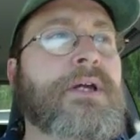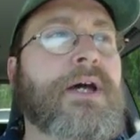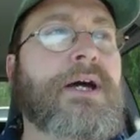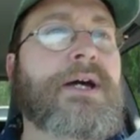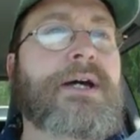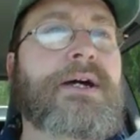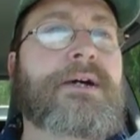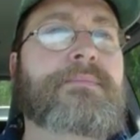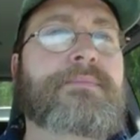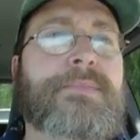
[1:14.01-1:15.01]

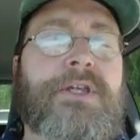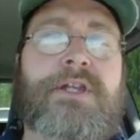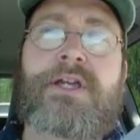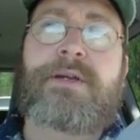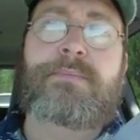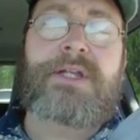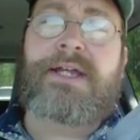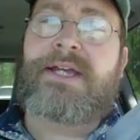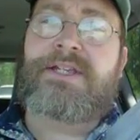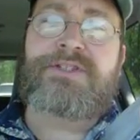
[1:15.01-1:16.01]
Um, you know, but
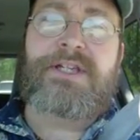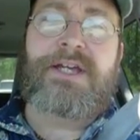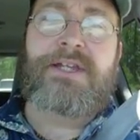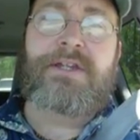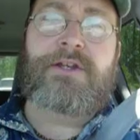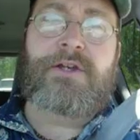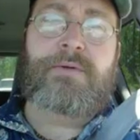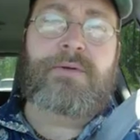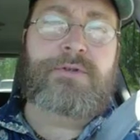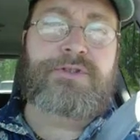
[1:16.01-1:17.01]
like I said, you
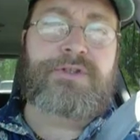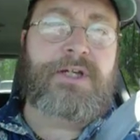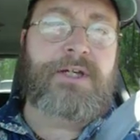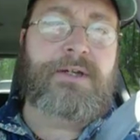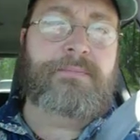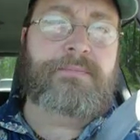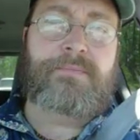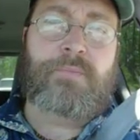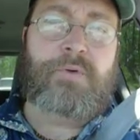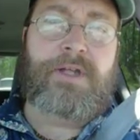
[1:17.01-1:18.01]
know, it was
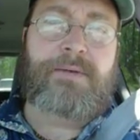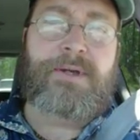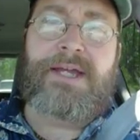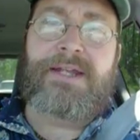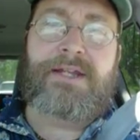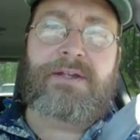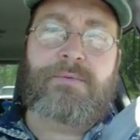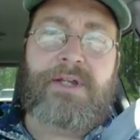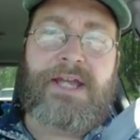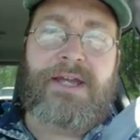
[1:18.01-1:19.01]
um, really bad. They didn't
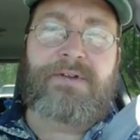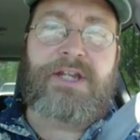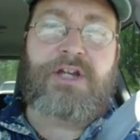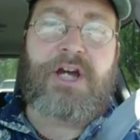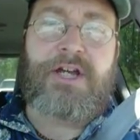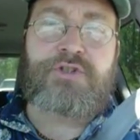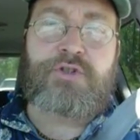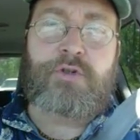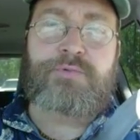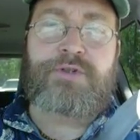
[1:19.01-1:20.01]
really have any
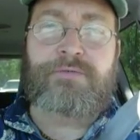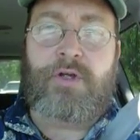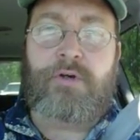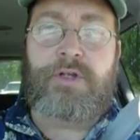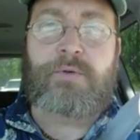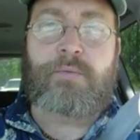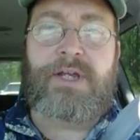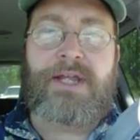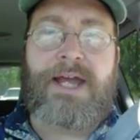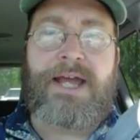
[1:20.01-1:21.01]
costumes, civilians civilian
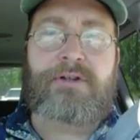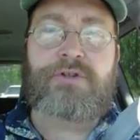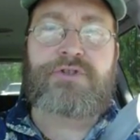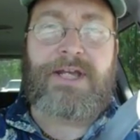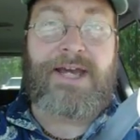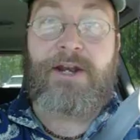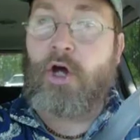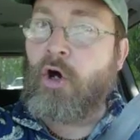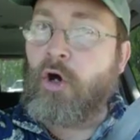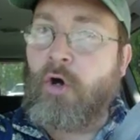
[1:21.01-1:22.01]
reenactors at
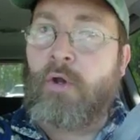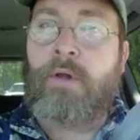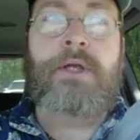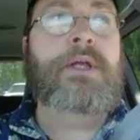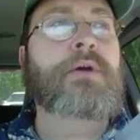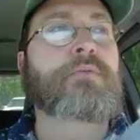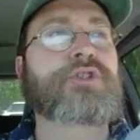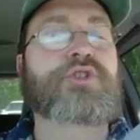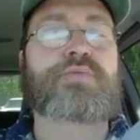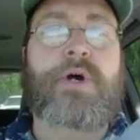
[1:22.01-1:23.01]
all,
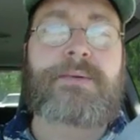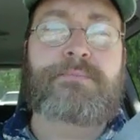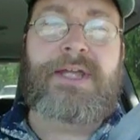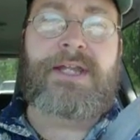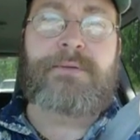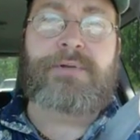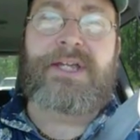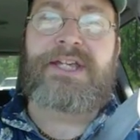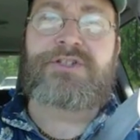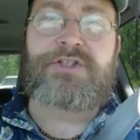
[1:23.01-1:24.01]
which is what Bennett
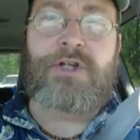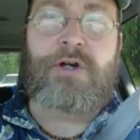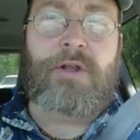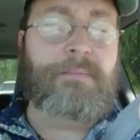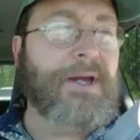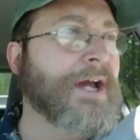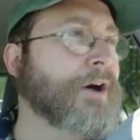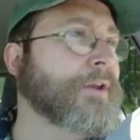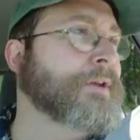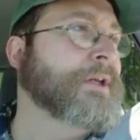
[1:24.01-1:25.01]
Place is all about